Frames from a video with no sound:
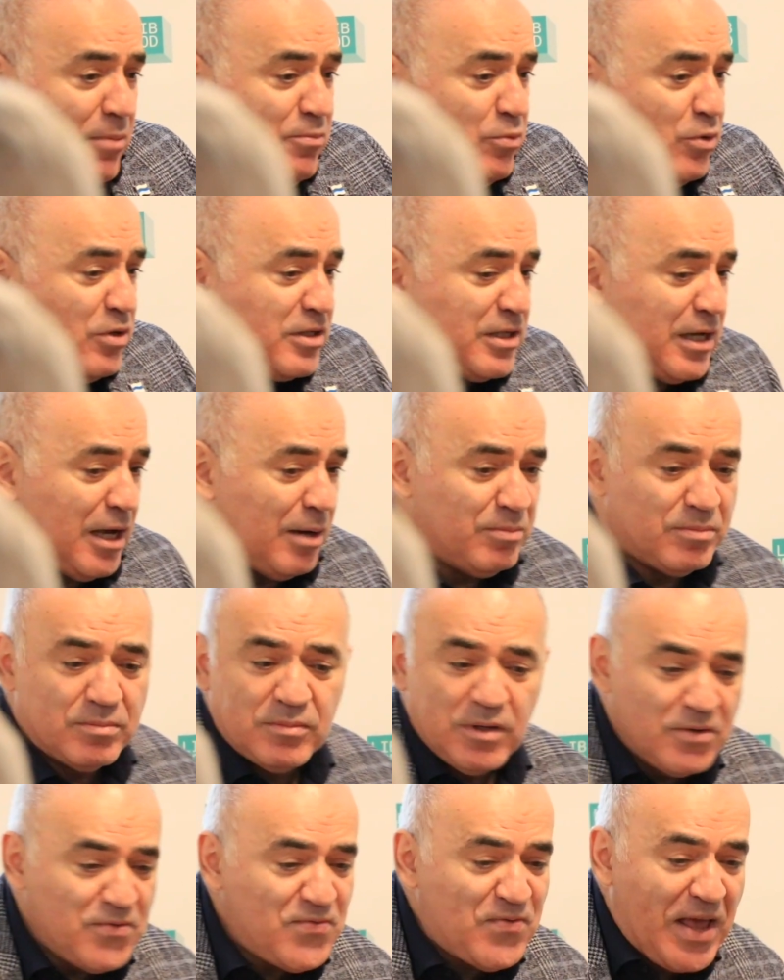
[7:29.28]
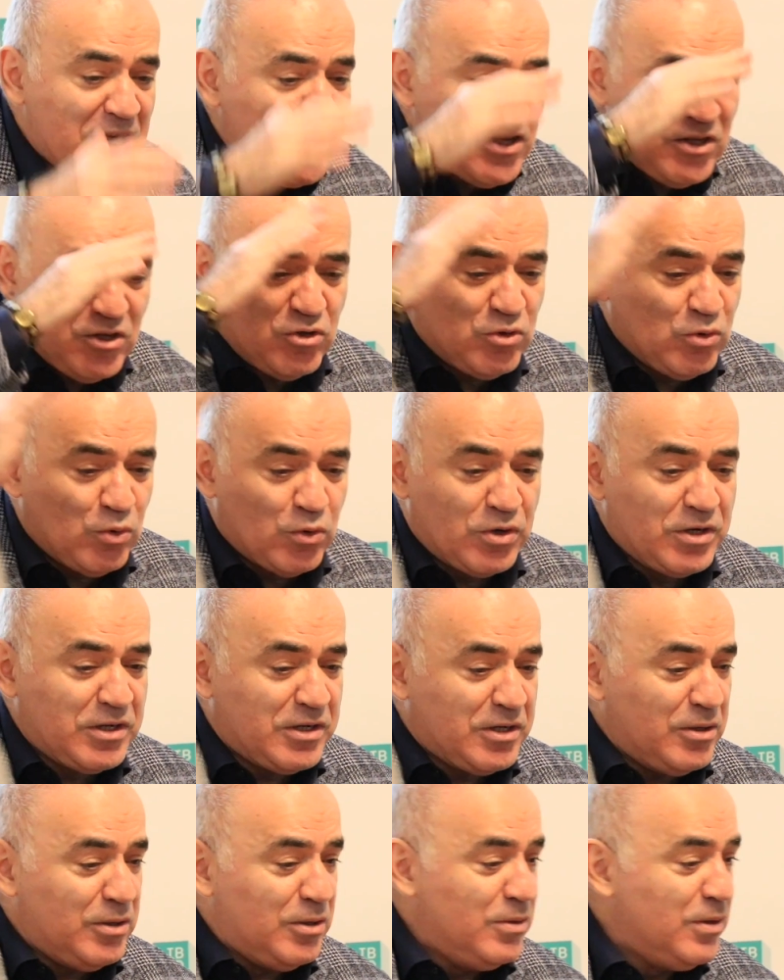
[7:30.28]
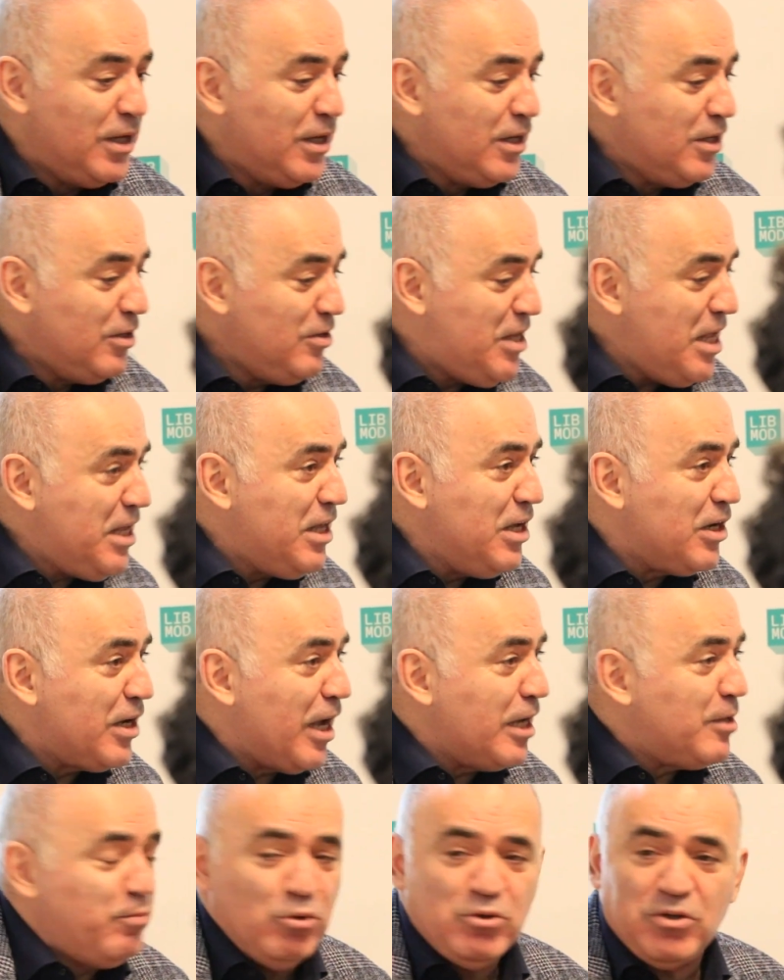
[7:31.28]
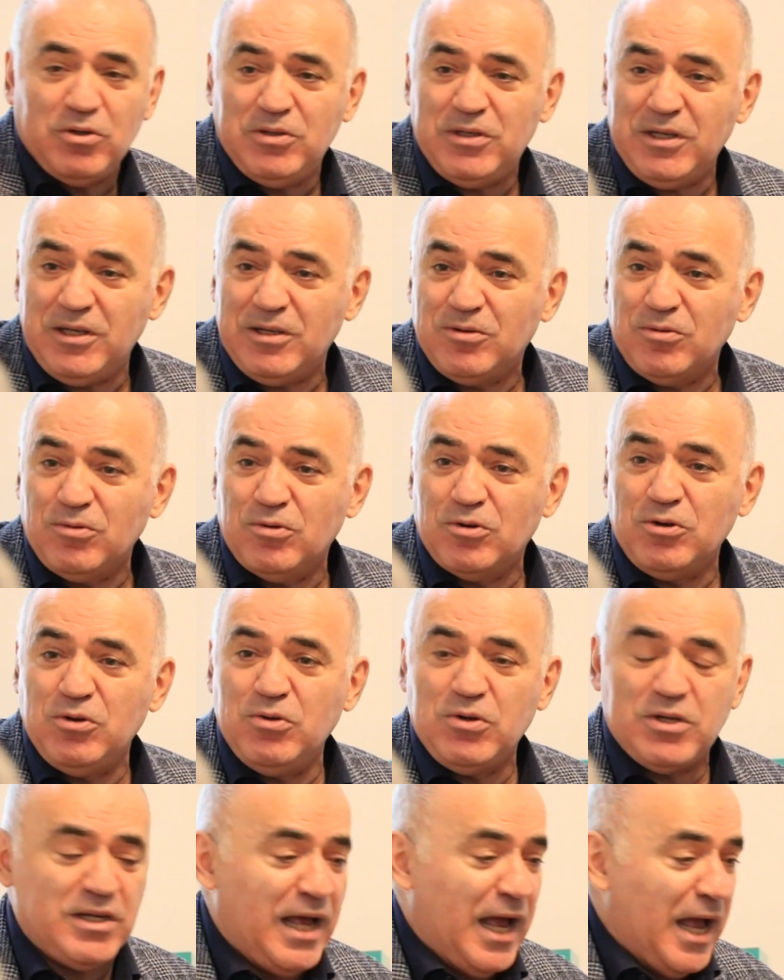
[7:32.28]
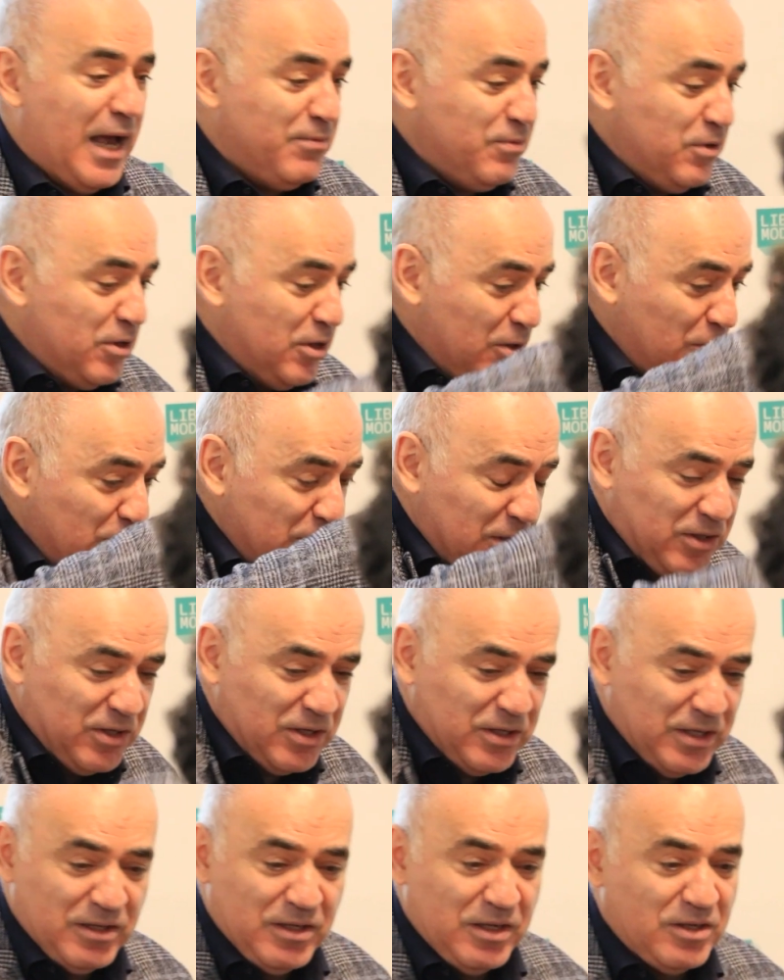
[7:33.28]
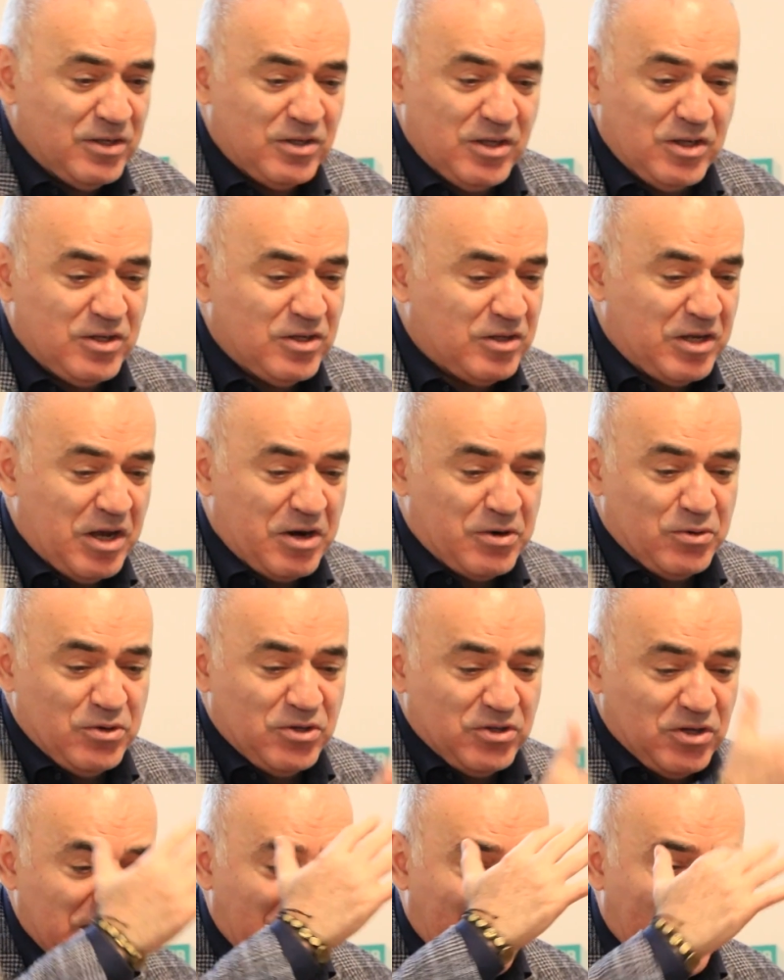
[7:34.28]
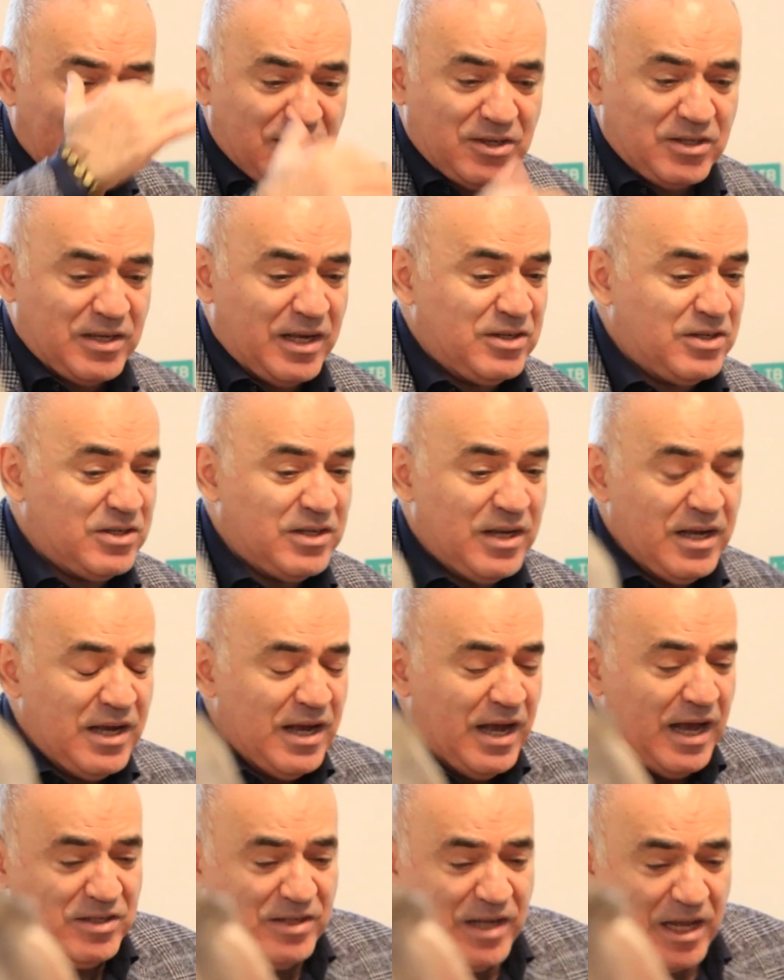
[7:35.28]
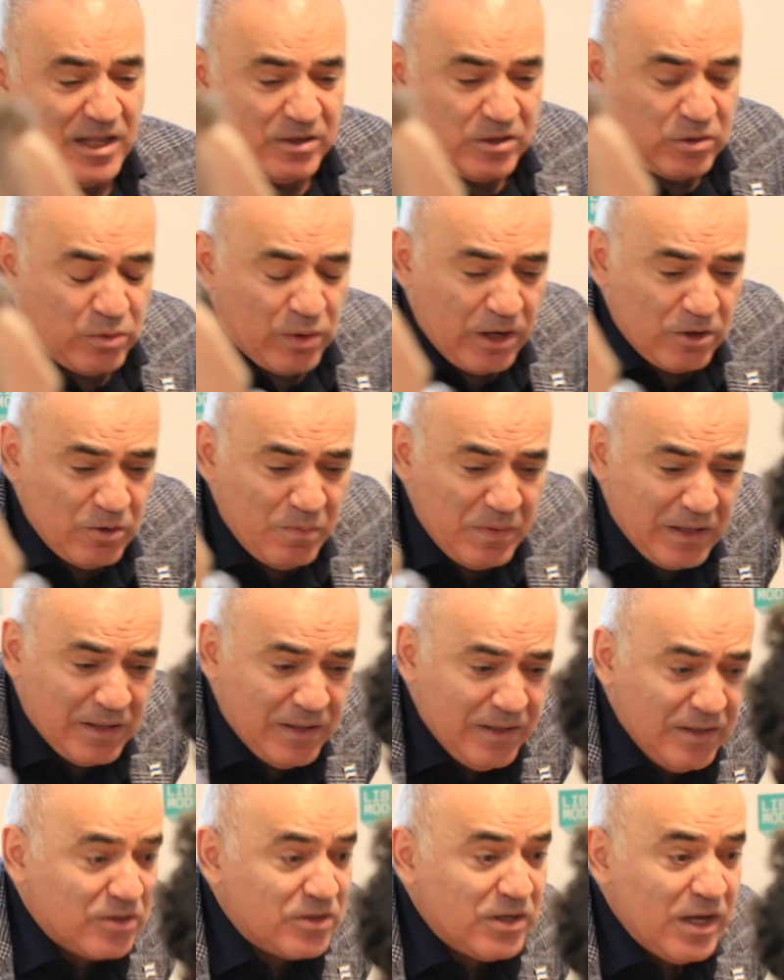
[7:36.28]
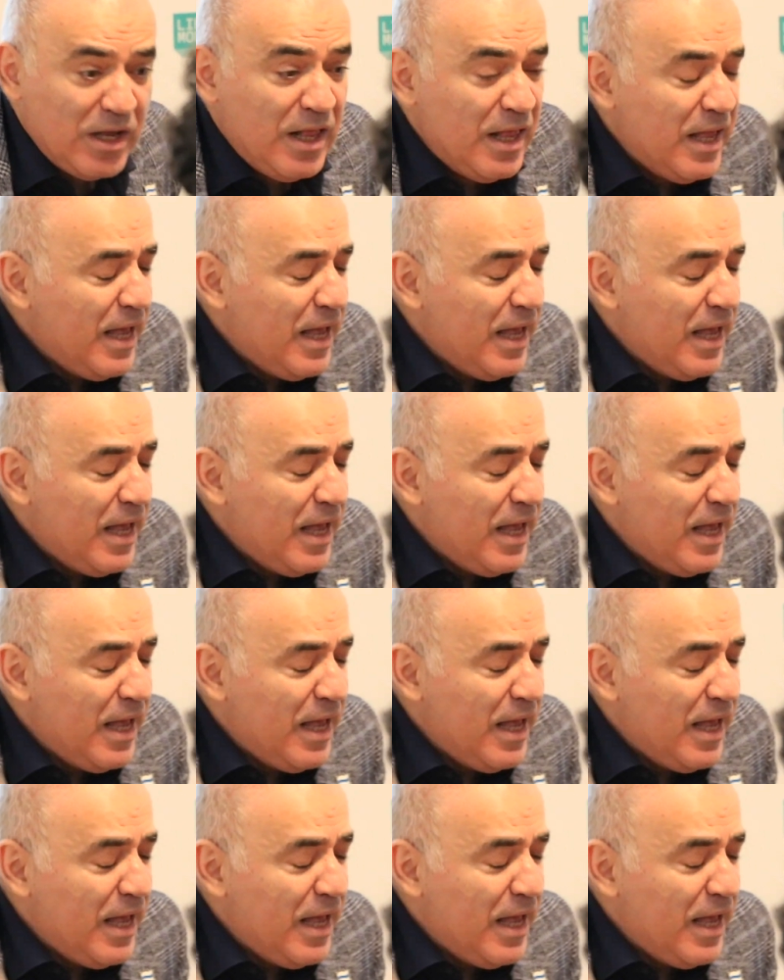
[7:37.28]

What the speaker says: up with some fake historical digging, as Putin did, or you can have, this terrorist attacks as done throughout the Middle East.